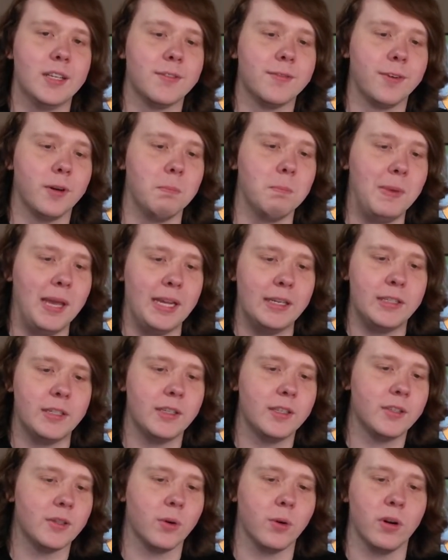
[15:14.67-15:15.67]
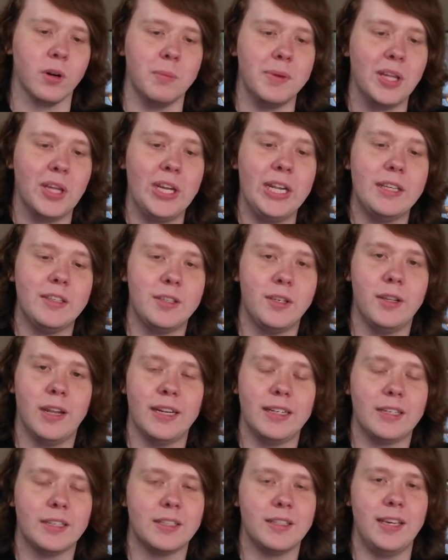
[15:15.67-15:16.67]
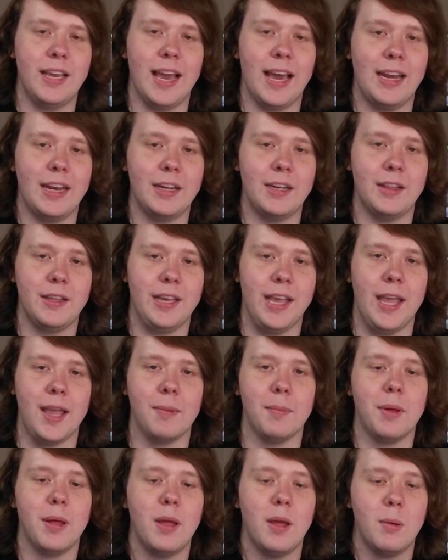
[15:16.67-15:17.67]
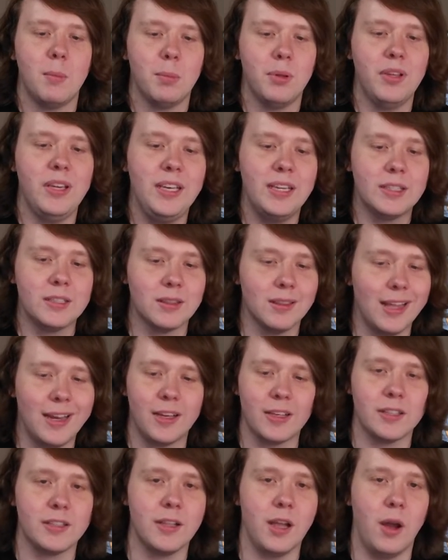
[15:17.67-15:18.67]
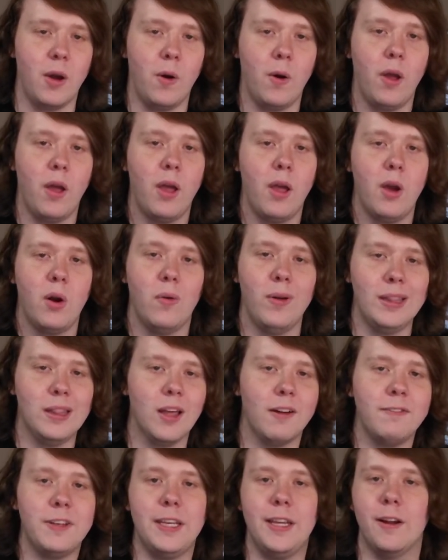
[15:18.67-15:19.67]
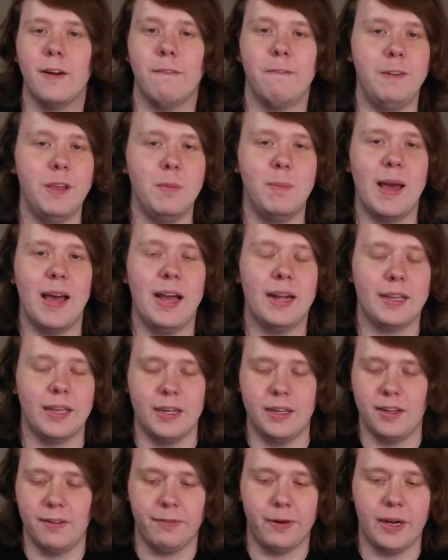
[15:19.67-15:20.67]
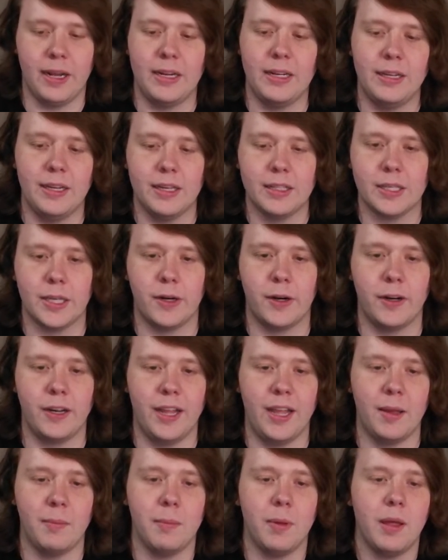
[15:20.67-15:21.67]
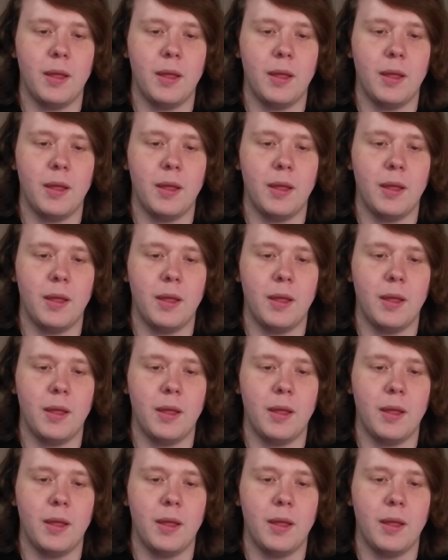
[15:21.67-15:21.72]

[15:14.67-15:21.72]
for mages or abilities you'd like to see added to the game, please let us know. We love to hear feedback and different ideas on our game.